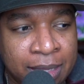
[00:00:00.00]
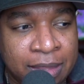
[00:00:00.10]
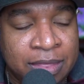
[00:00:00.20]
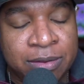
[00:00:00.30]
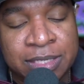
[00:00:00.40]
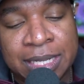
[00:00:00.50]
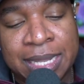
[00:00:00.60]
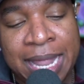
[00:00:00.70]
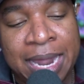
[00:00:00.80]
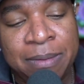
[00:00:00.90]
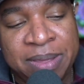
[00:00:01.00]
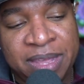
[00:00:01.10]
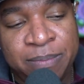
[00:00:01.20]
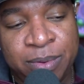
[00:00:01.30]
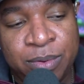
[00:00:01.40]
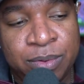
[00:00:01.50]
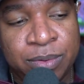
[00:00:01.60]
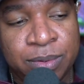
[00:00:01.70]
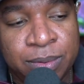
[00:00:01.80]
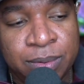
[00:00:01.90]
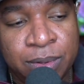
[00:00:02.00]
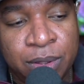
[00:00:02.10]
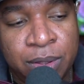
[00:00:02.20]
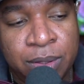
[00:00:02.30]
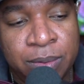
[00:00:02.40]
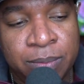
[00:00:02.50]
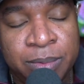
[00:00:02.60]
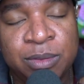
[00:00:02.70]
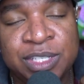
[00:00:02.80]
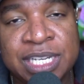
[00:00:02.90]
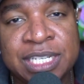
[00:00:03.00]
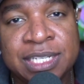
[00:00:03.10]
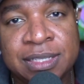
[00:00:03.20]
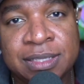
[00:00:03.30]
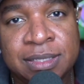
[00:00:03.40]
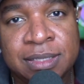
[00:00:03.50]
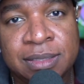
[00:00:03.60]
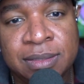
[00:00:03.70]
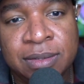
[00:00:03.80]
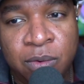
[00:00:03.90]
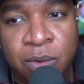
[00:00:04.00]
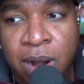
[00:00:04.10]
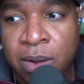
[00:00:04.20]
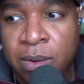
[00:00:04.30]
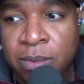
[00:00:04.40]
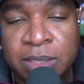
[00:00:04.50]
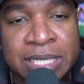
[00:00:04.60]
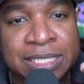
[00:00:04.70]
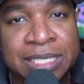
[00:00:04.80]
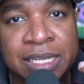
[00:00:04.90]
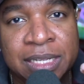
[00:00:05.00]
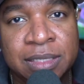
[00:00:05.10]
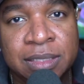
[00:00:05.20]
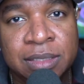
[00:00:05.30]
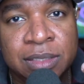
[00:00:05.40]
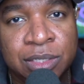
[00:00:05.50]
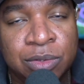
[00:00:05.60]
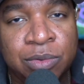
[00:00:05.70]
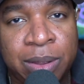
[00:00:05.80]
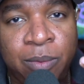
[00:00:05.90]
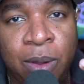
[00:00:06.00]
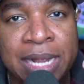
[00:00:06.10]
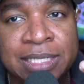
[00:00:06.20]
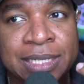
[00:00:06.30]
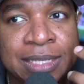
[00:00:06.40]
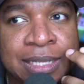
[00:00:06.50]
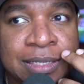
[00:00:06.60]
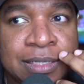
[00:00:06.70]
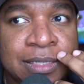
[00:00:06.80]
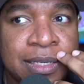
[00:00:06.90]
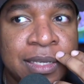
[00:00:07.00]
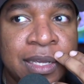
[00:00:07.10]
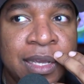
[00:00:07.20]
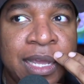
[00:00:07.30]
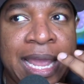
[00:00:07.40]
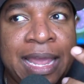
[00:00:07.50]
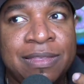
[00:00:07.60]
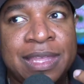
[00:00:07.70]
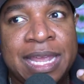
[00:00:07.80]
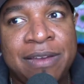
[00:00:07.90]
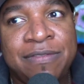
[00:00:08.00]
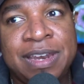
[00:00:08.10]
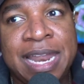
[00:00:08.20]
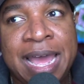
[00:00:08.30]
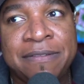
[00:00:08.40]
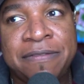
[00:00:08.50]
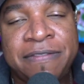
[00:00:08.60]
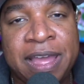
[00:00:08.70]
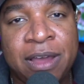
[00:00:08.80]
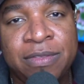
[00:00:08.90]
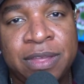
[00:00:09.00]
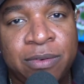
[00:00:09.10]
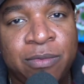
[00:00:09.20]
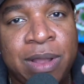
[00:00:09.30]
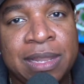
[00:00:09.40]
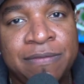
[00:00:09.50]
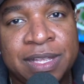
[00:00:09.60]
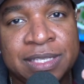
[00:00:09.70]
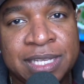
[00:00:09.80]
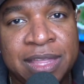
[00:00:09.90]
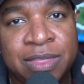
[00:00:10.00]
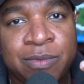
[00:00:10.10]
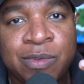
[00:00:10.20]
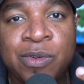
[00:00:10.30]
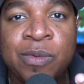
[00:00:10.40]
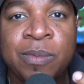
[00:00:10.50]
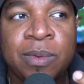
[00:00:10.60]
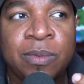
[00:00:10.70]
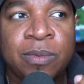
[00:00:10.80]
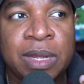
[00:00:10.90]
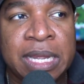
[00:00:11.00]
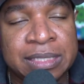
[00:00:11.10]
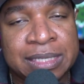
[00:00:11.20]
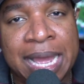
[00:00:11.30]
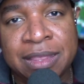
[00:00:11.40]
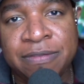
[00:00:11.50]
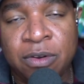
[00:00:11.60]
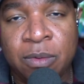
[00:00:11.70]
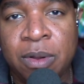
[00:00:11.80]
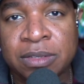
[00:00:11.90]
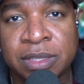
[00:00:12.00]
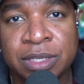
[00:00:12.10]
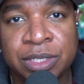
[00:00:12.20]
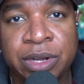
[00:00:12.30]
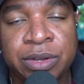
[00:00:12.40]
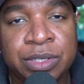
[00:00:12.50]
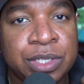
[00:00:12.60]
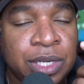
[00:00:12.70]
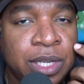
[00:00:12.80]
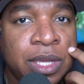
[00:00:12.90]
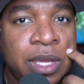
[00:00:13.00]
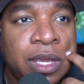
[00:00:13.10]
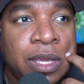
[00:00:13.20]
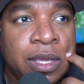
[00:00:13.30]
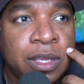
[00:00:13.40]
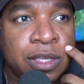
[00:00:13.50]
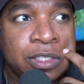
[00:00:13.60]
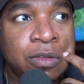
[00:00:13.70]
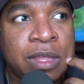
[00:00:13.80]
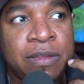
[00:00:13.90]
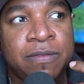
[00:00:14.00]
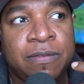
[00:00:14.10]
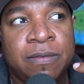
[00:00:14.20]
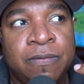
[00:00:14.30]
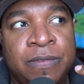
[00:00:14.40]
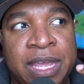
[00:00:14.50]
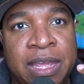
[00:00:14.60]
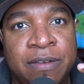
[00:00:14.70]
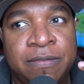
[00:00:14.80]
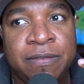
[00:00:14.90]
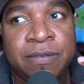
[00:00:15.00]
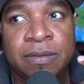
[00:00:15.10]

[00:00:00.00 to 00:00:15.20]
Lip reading: There's a lot of people, musicians, who are listening to and watching this, and they have not found their relevance in the room inside the four walls of the church. So they have